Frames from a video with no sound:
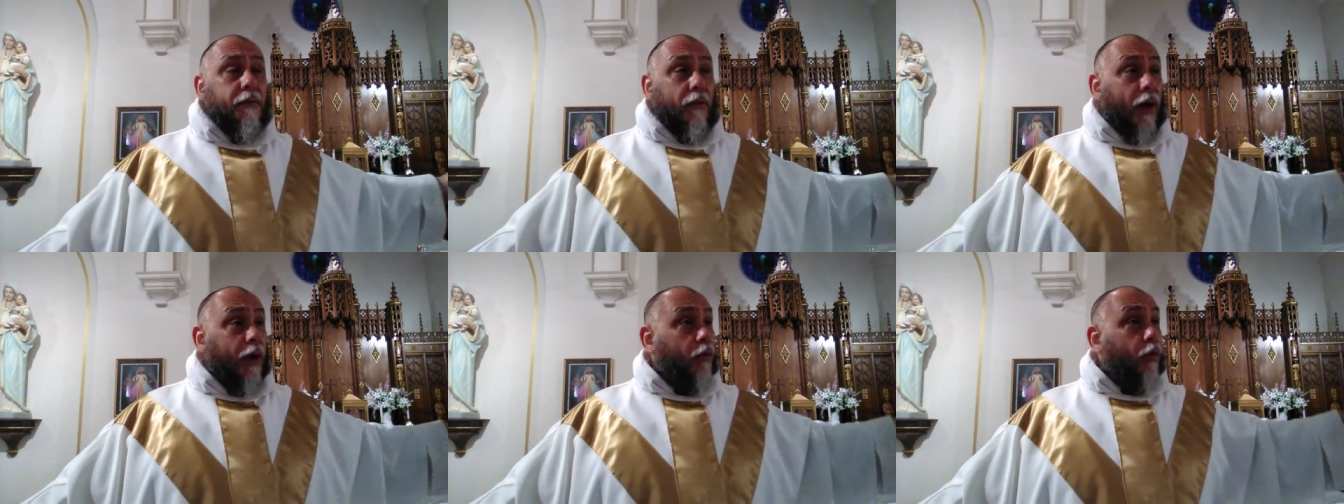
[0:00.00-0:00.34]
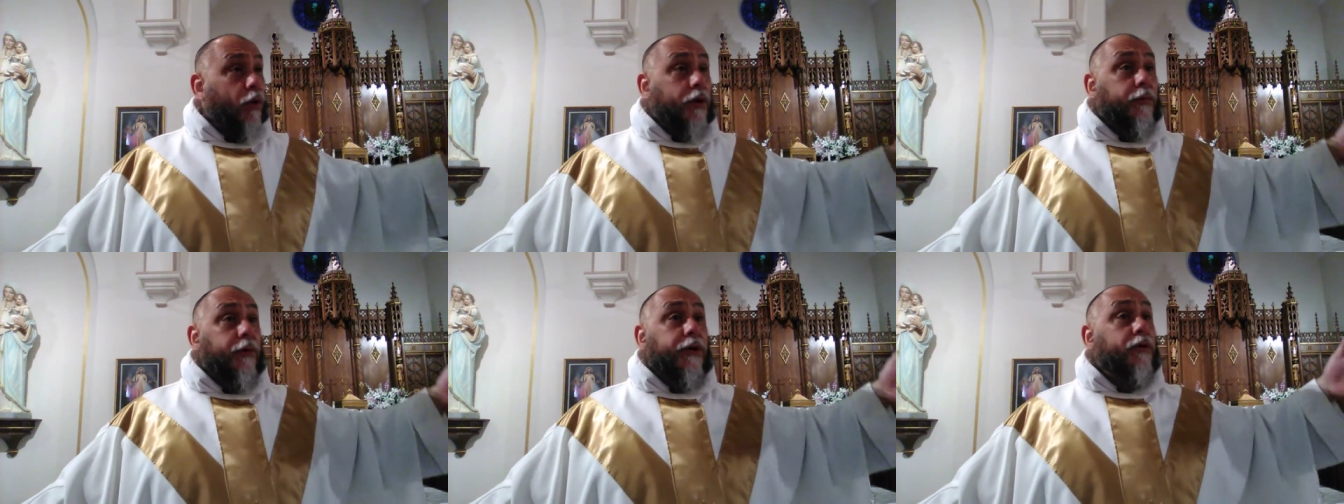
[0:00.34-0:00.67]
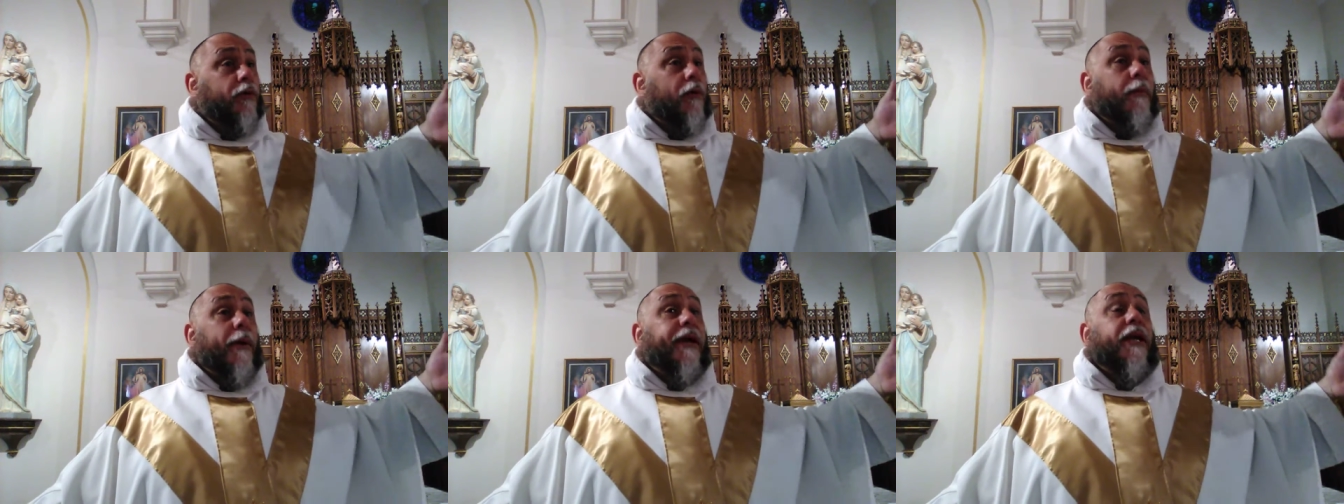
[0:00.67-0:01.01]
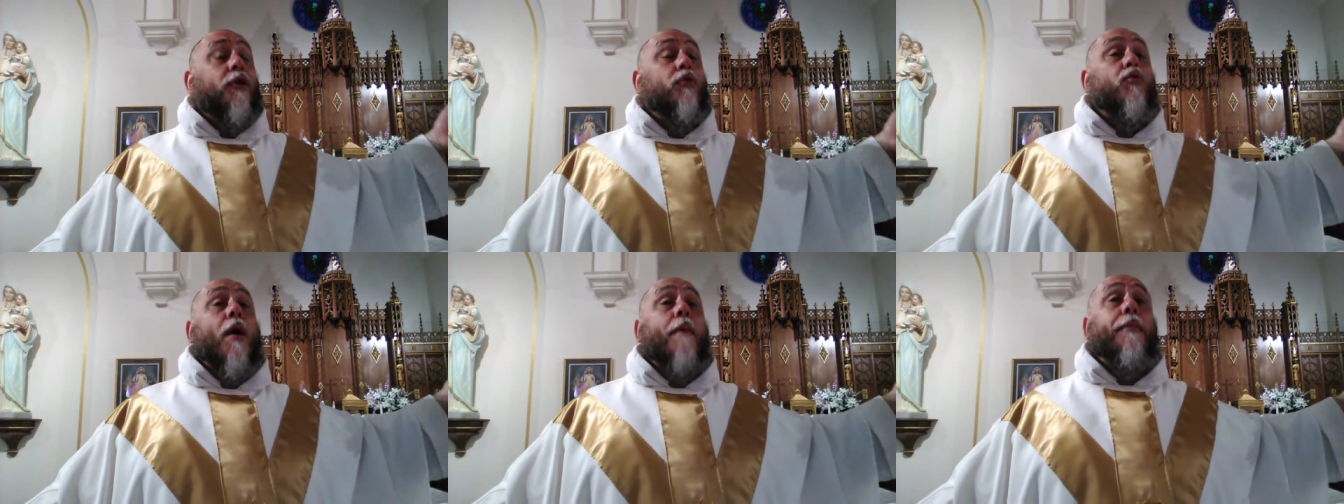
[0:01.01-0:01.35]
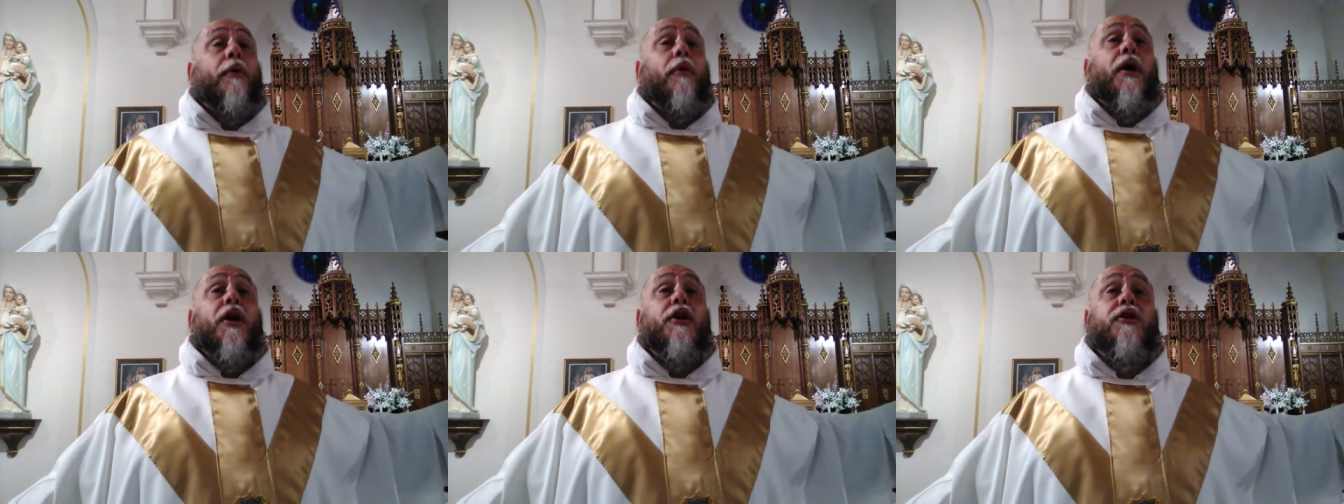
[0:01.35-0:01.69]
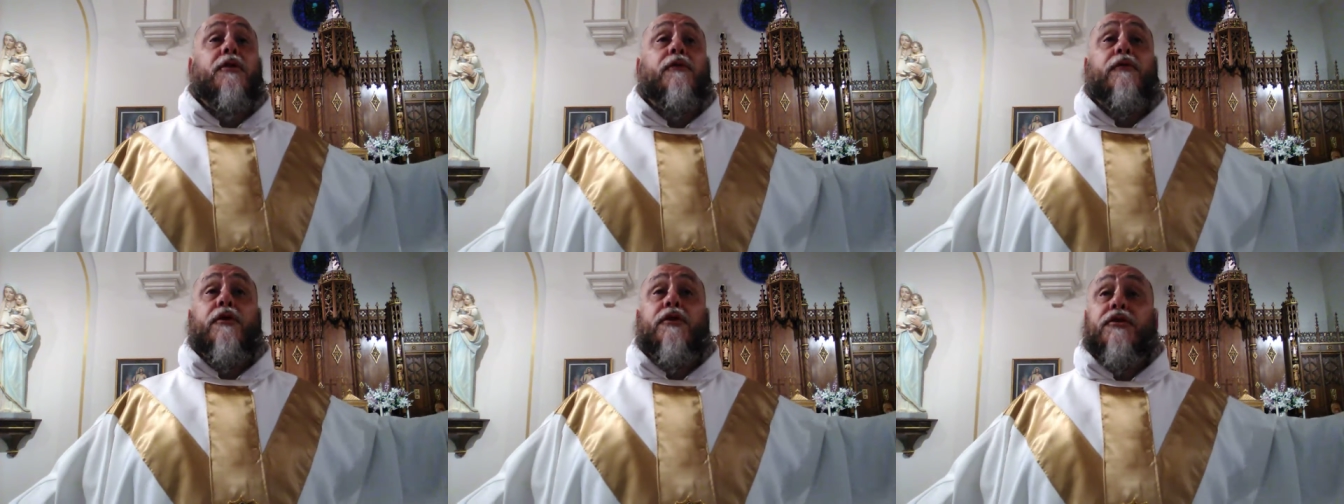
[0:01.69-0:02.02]
Right? What do we do? We're making
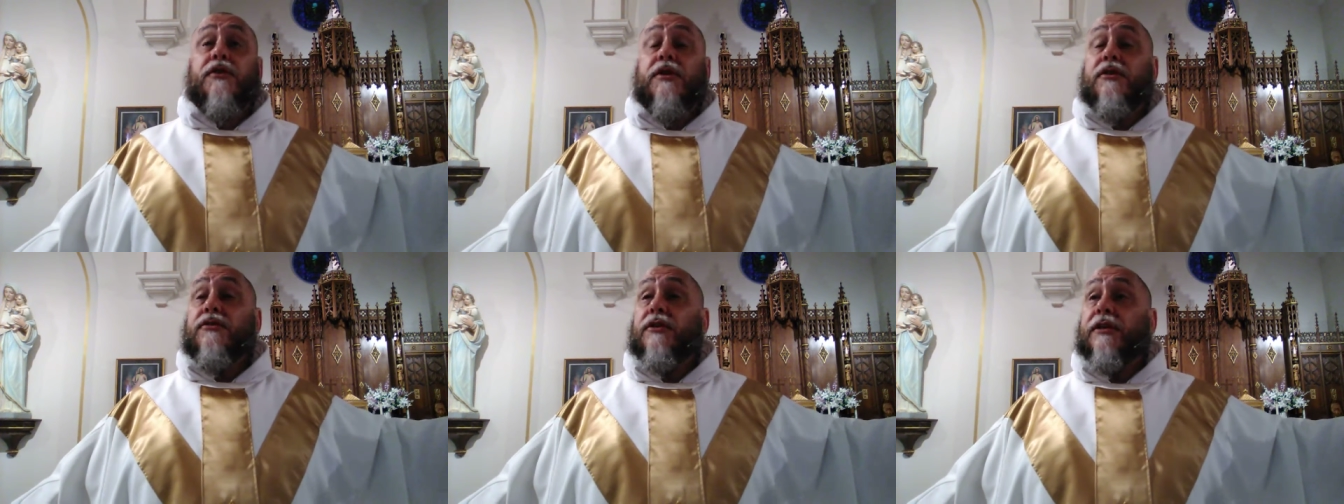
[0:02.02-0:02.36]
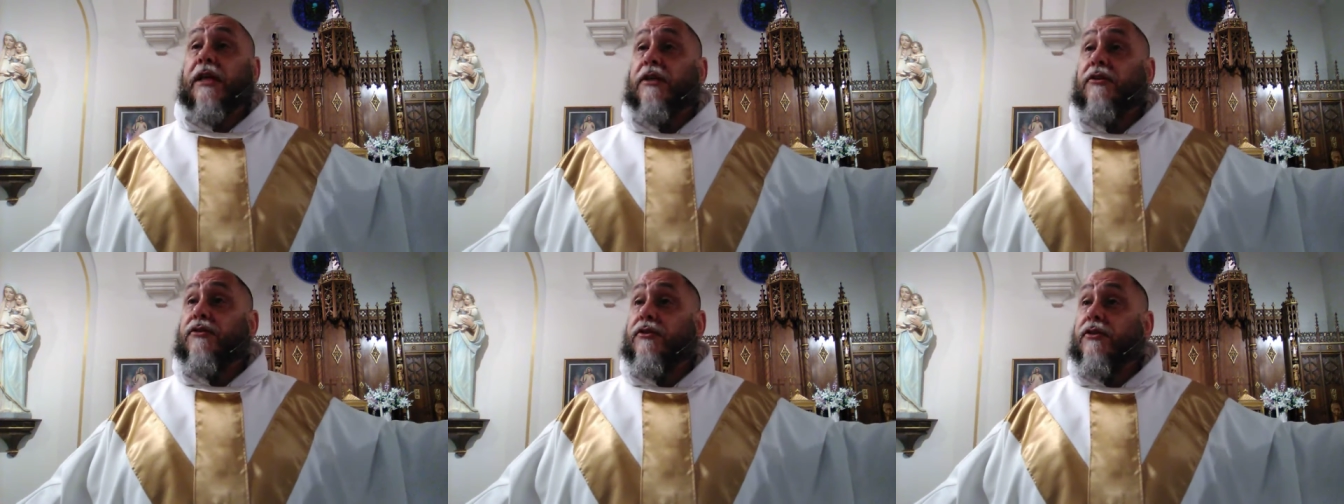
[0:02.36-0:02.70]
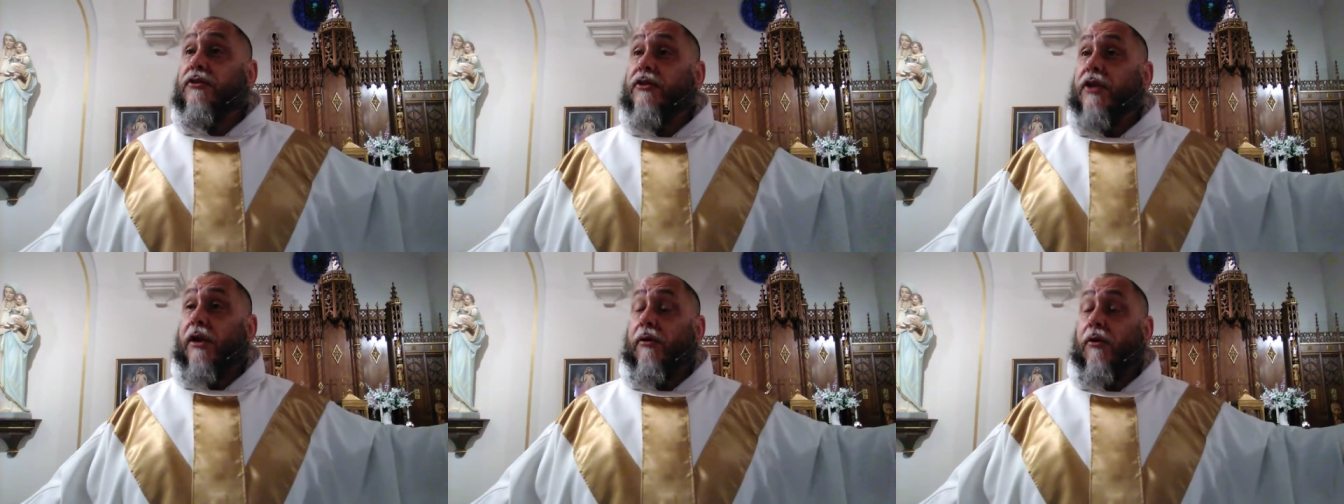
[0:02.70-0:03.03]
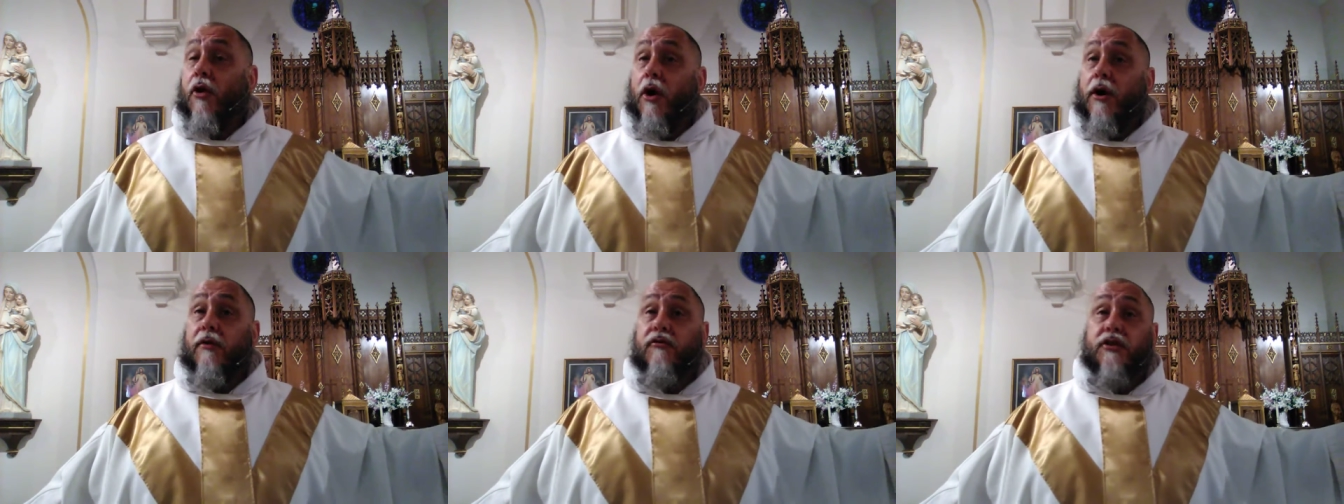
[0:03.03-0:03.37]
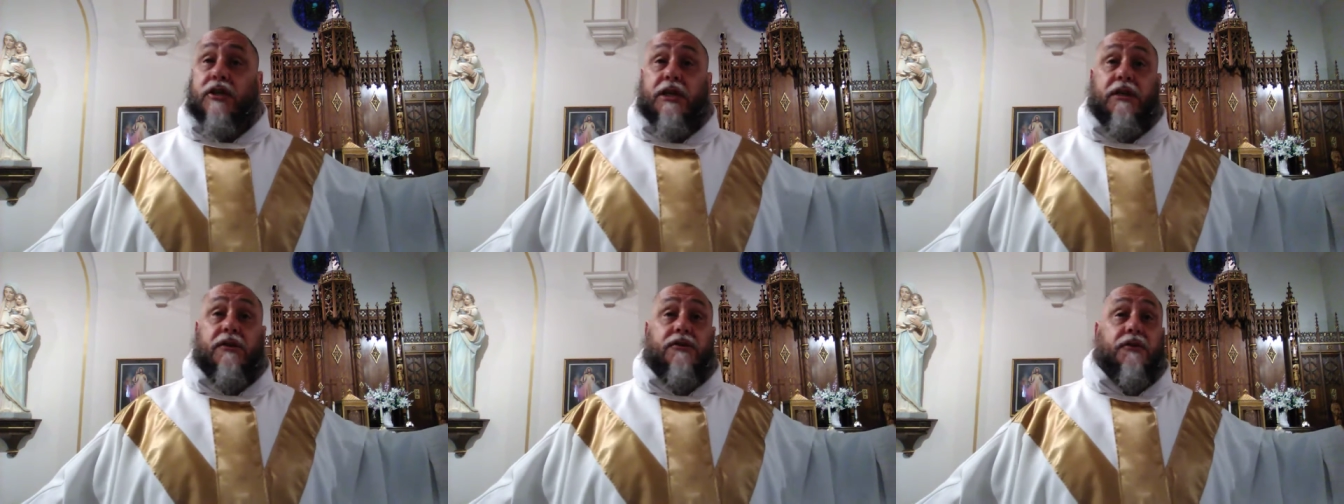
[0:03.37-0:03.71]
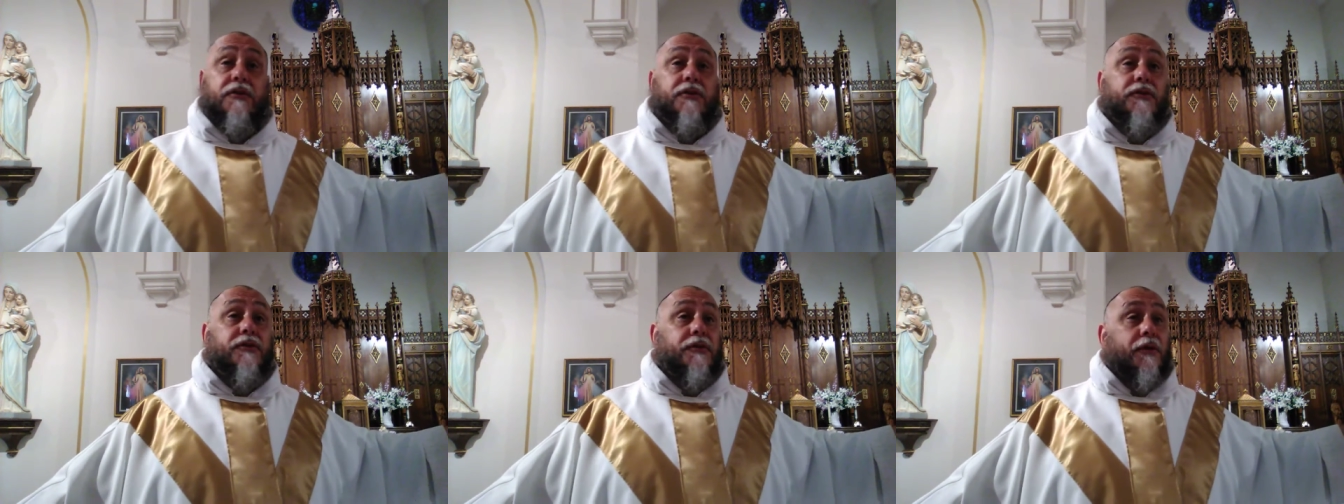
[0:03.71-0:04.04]
reparation for sins against the Sacred Heart of
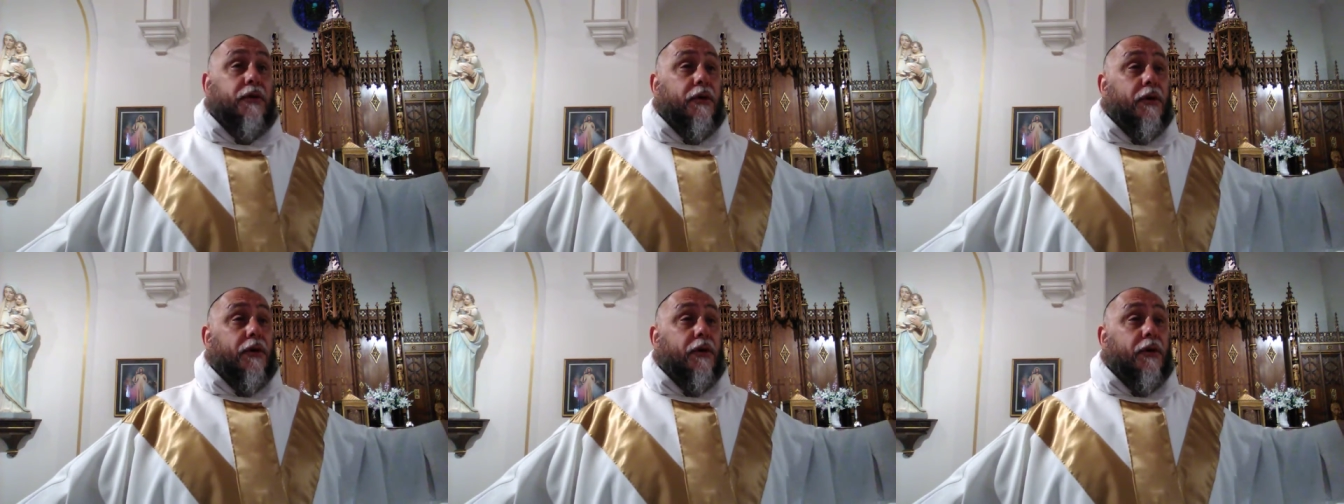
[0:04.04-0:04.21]
Jesus.